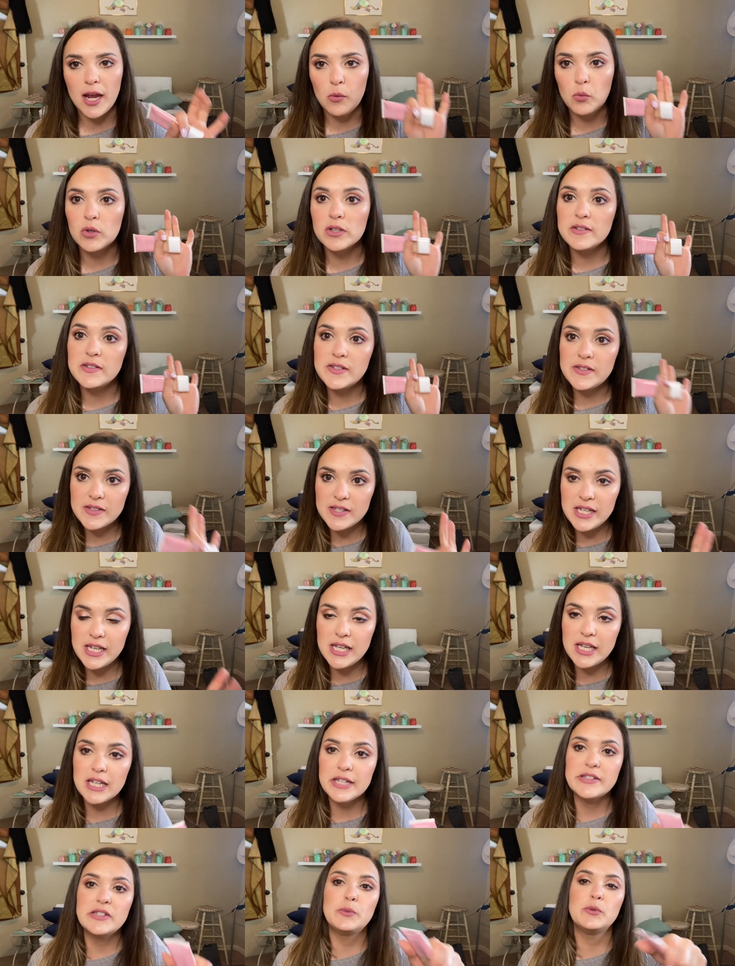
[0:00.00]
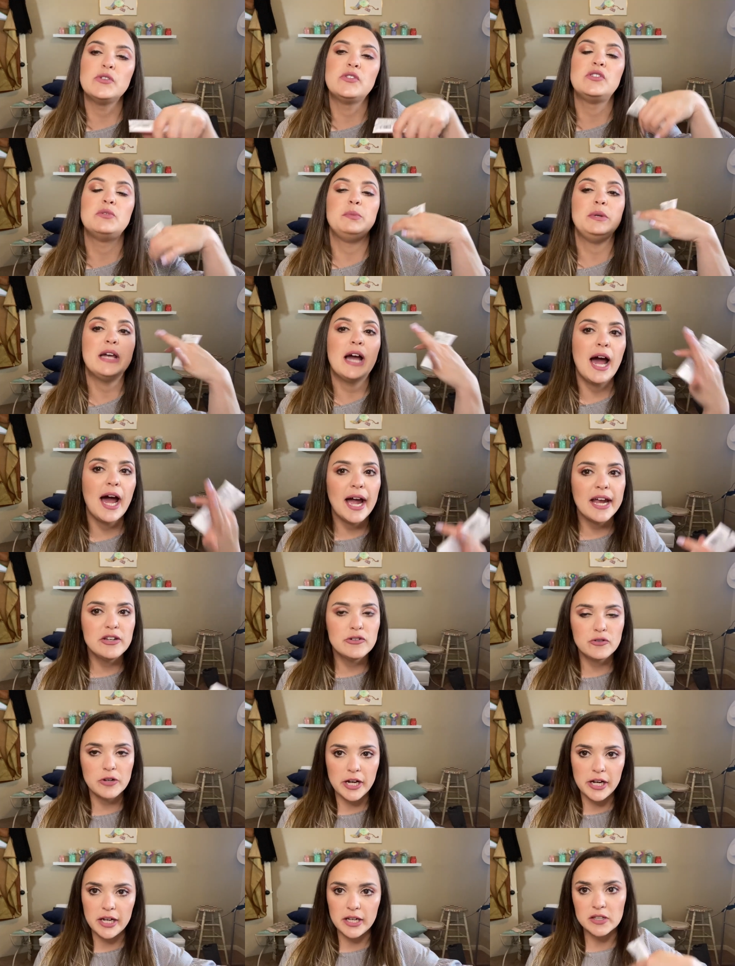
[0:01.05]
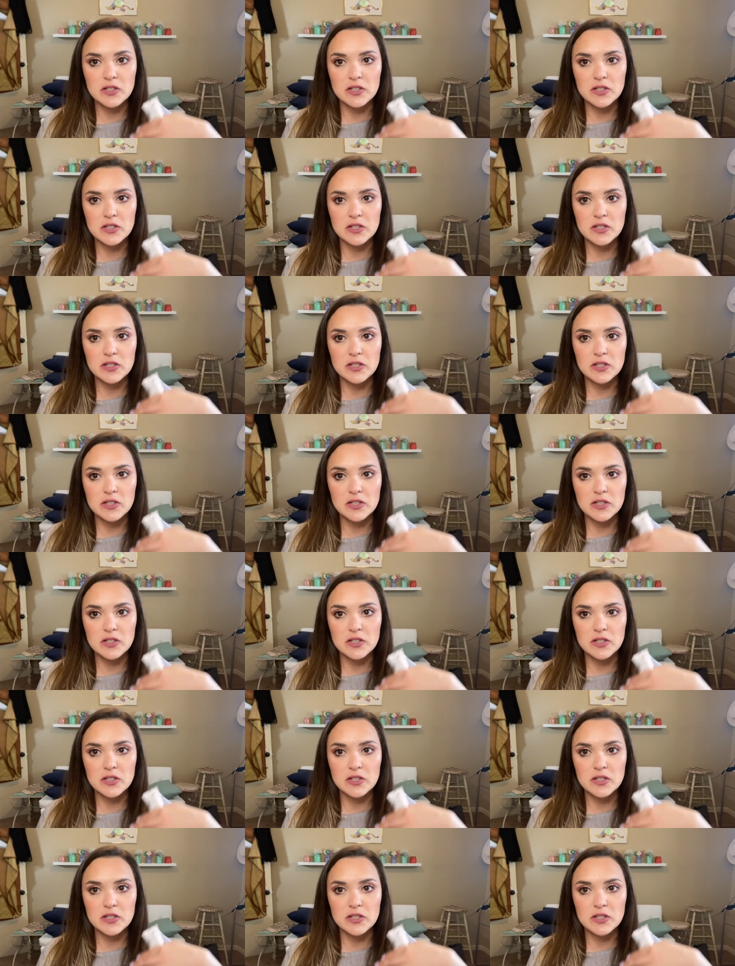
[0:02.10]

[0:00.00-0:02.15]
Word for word: We'll see, it's supposed to be hydrating.